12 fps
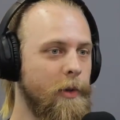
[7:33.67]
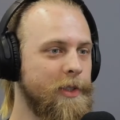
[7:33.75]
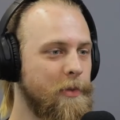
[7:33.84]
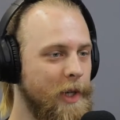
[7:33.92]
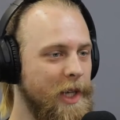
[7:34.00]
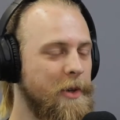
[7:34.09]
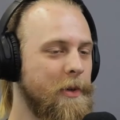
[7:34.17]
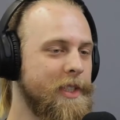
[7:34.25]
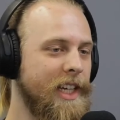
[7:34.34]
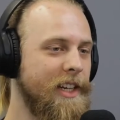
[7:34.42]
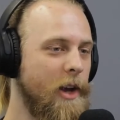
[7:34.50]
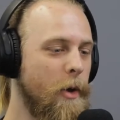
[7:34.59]
what's really cool
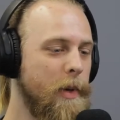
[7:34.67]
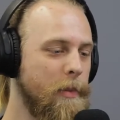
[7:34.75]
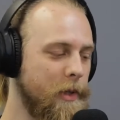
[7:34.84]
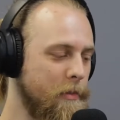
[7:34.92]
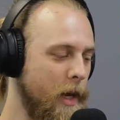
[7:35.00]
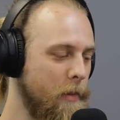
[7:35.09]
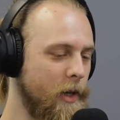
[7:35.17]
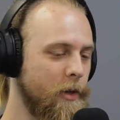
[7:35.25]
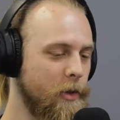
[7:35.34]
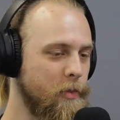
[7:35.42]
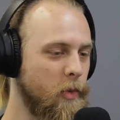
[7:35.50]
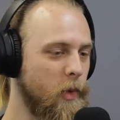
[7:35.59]
is I know people in my peer
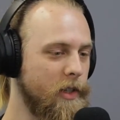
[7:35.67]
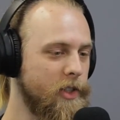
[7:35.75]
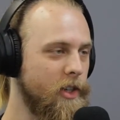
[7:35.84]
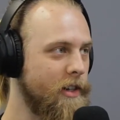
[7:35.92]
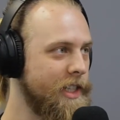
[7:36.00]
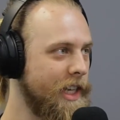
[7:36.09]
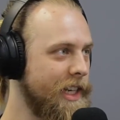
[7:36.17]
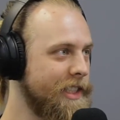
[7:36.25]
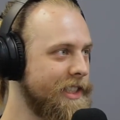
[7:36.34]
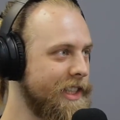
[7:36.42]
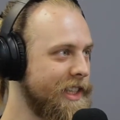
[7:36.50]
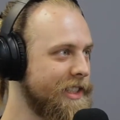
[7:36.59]
group will start to get
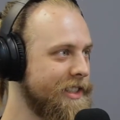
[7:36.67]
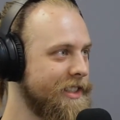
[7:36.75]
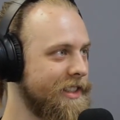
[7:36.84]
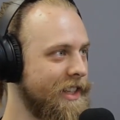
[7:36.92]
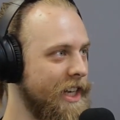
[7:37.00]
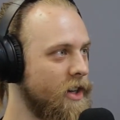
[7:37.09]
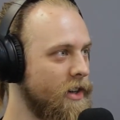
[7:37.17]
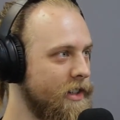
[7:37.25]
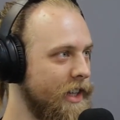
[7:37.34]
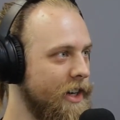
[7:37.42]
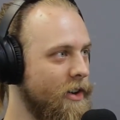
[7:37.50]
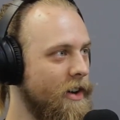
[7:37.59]
into this later
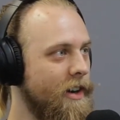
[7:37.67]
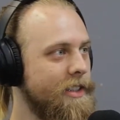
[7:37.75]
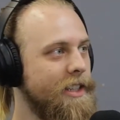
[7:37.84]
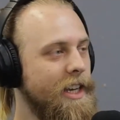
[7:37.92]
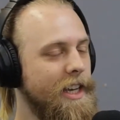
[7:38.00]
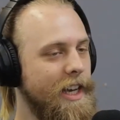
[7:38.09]
and later on,